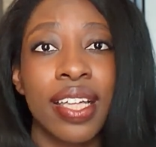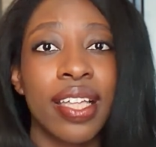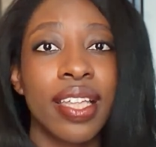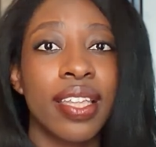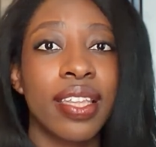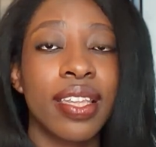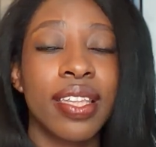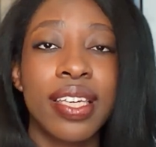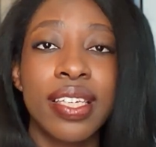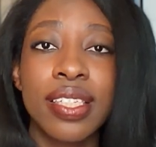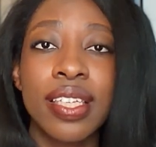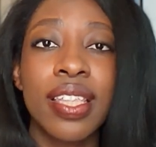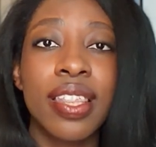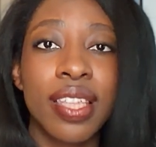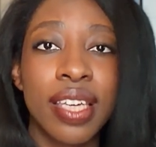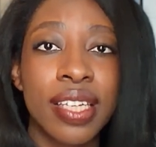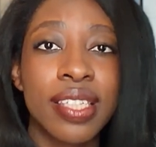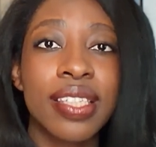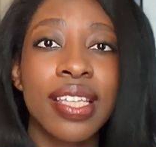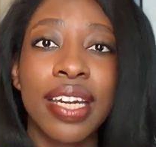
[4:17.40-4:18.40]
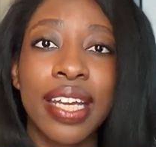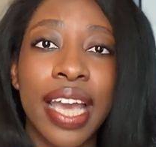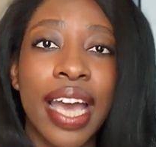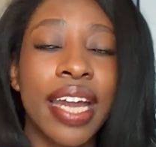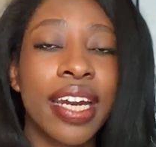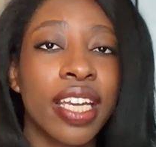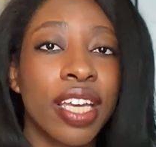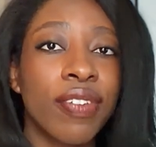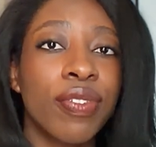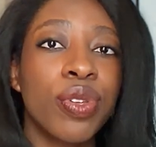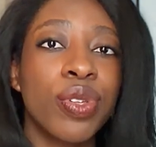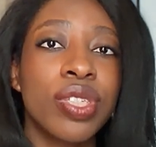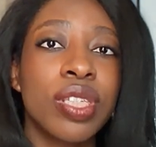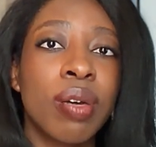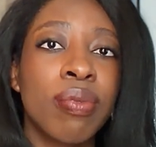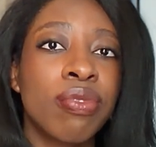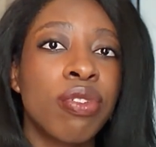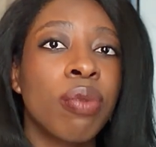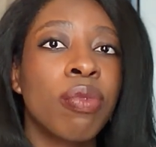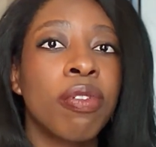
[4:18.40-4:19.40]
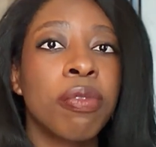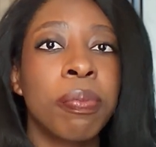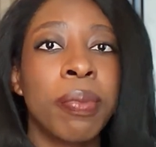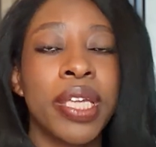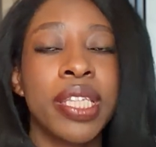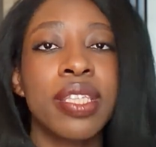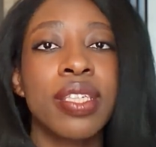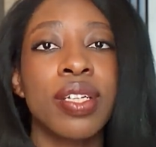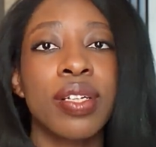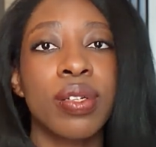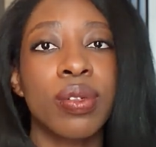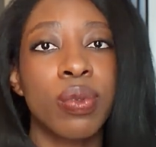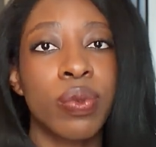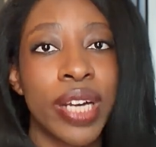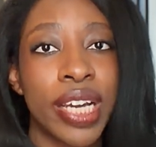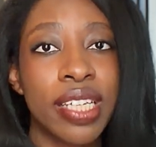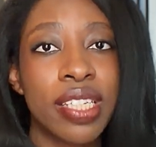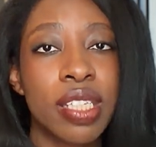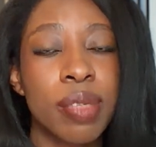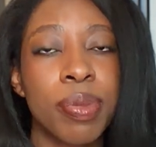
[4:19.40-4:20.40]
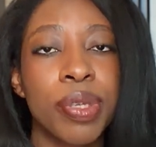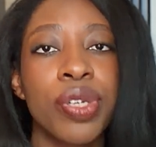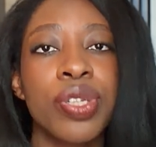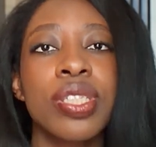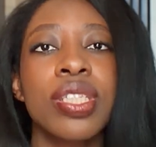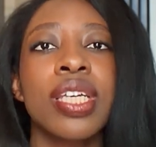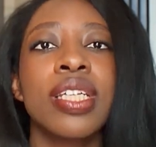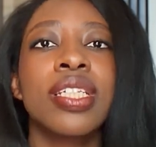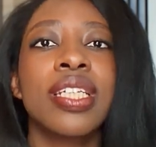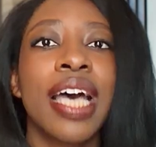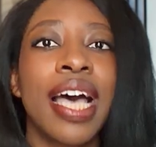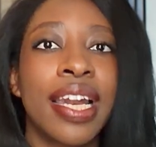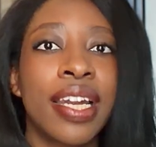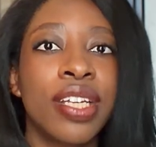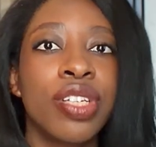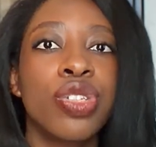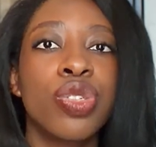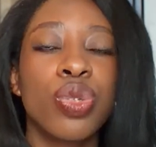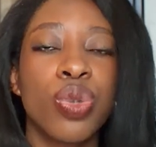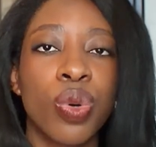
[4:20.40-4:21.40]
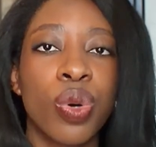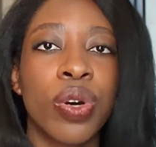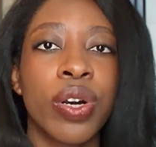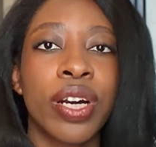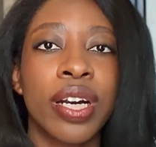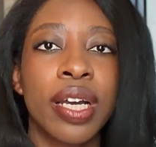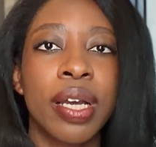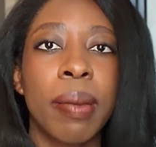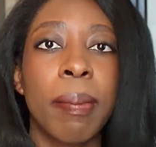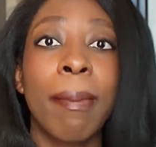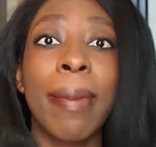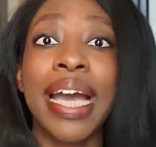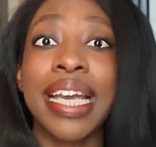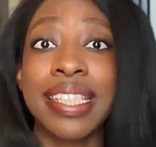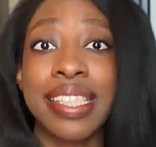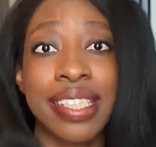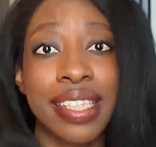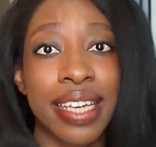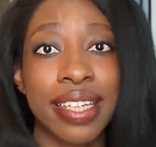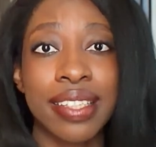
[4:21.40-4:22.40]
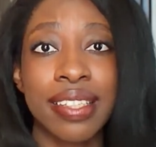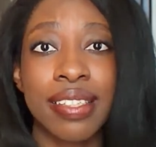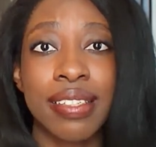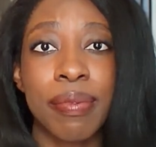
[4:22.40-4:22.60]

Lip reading: these are things that can give you some form of mental rest, because they challenge your mindset,